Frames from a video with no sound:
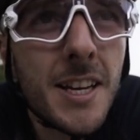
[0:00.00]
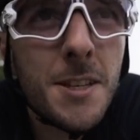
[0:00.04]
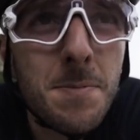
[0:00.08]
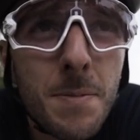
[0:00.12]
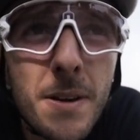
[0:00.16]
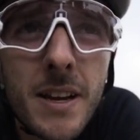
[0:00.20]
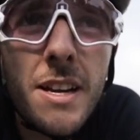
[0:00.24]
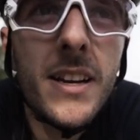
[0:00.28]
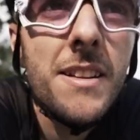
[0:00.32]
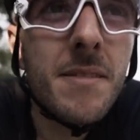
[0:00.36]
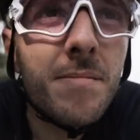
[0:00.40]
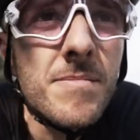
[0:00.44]
has
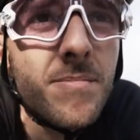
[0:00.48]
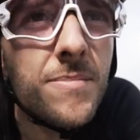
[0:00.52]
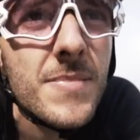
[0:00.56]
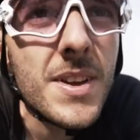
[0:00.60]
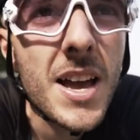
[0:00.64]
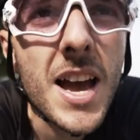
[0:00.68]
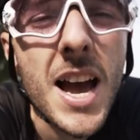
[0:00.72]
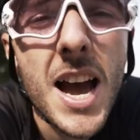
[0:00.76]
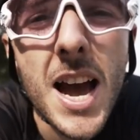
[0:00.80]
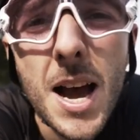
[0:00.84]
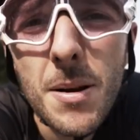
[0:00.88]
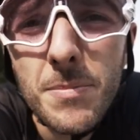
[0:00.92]
been
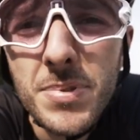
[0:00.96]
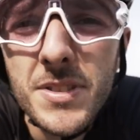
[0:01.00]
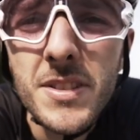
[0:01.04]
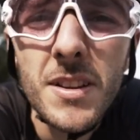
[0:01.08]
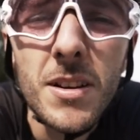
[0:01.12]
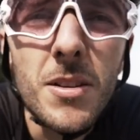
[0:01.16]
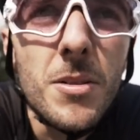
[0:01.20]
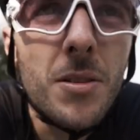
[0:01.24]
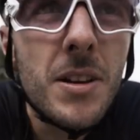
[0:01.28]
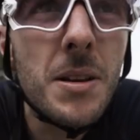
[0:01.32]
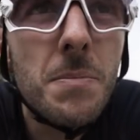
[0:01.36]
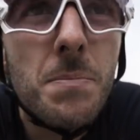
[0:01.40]

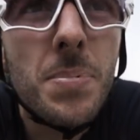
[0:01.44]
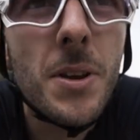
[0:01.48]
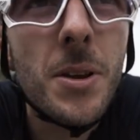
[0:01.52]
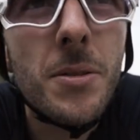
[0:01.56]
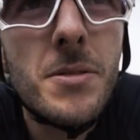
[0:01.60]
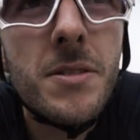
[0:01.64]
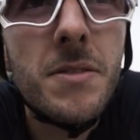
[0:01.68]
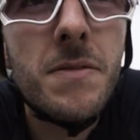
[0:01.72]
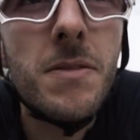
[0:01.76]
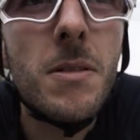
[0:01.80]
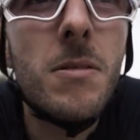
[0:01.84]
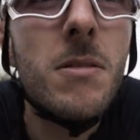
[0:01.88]
absolutely
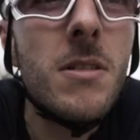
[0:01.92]
beautiful.